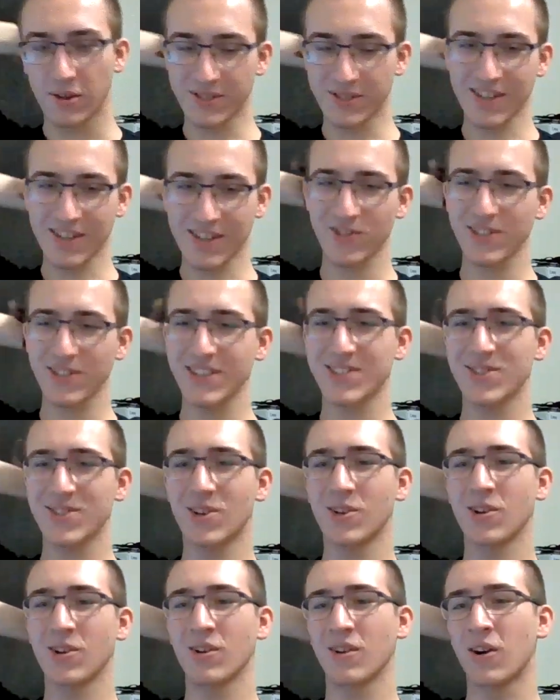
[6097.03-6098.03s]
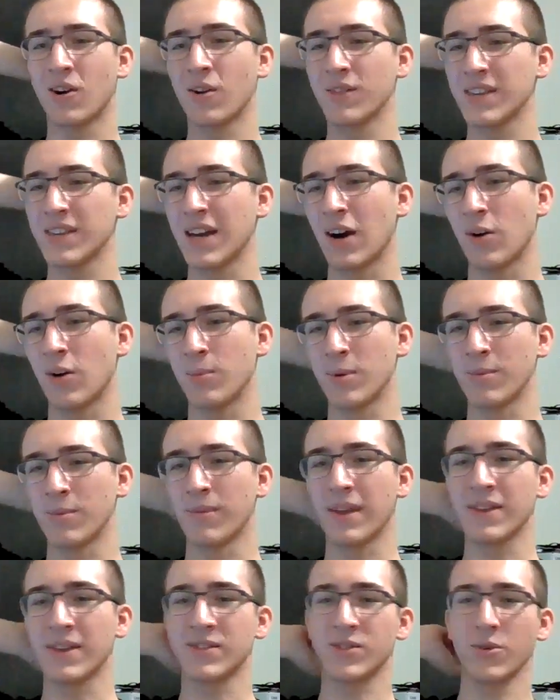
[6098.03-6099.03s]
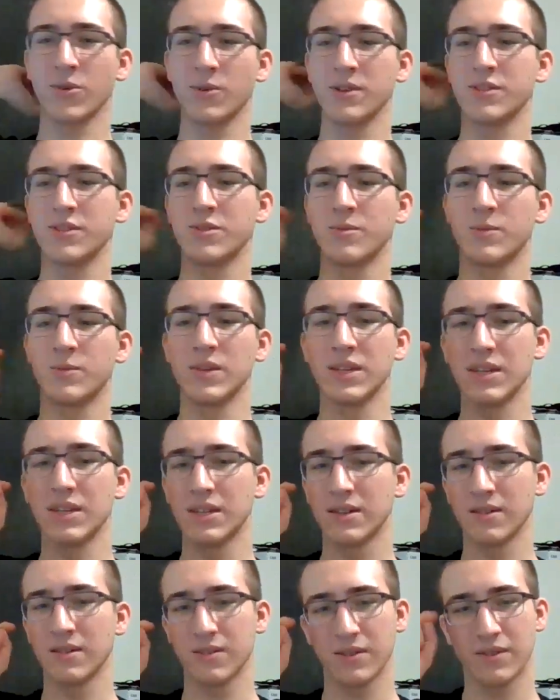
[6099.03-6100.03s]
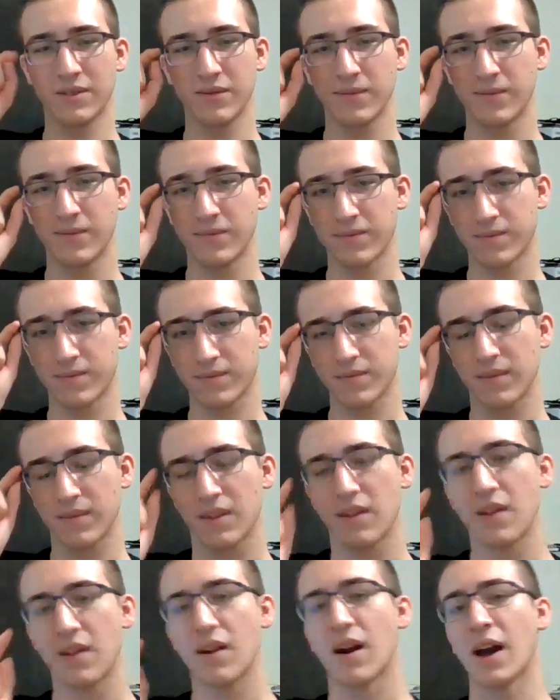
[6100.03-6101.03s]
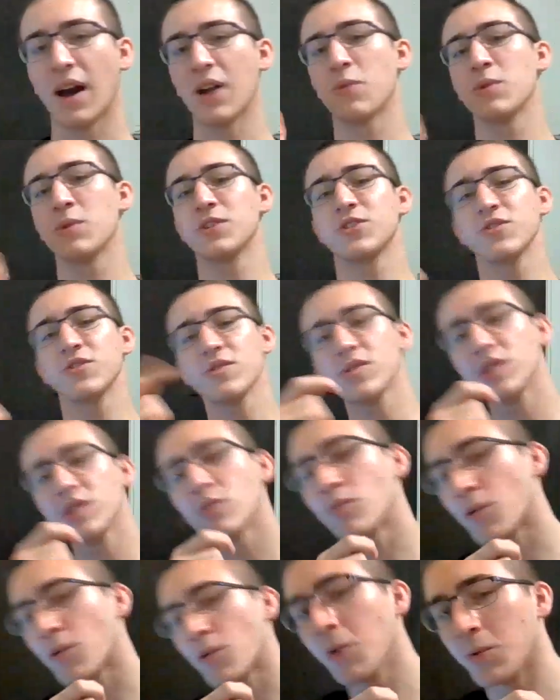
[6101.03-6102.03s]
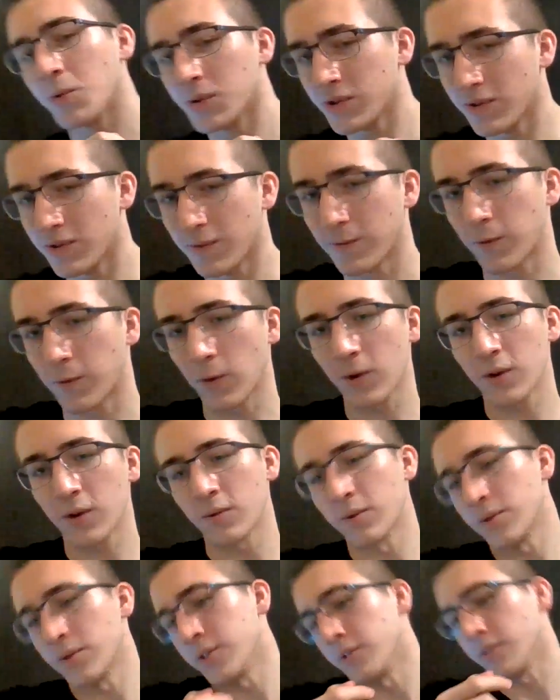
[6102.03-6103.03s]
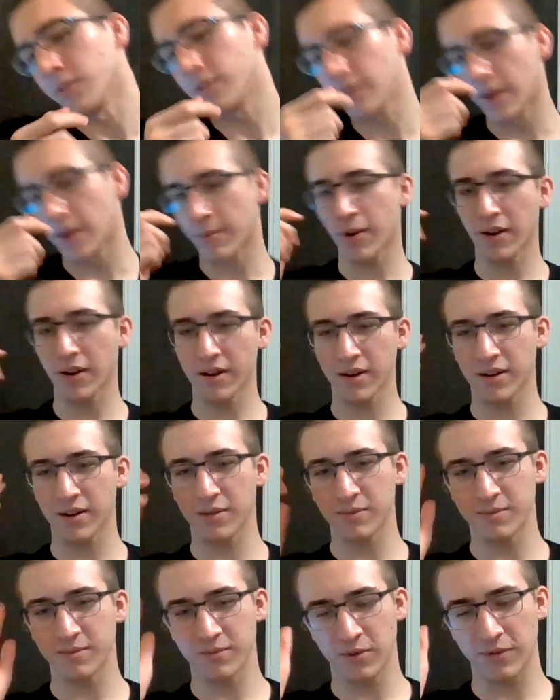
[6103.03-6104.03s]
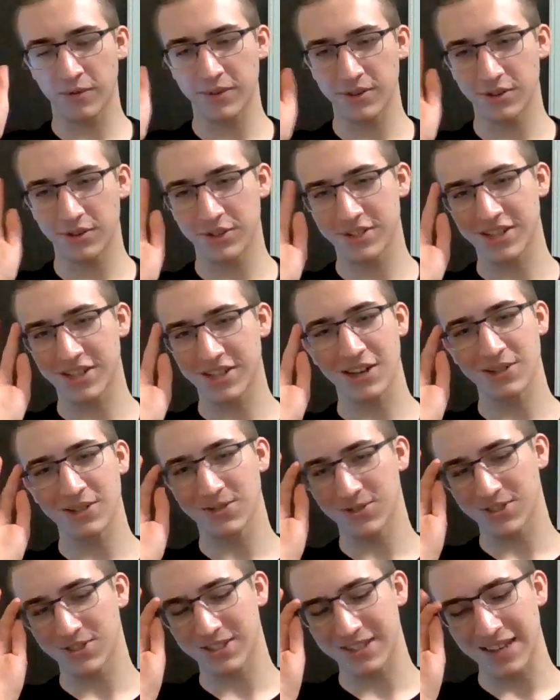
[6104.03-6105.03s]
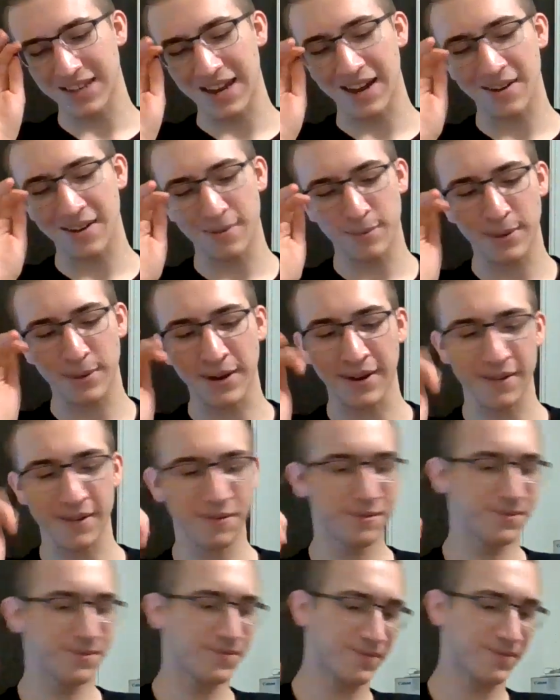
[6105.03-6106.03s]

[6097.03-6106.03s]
actually a song on the album that's going to be. I originally wrote for Rudolph. I'm not gonna reveal the title just yet, but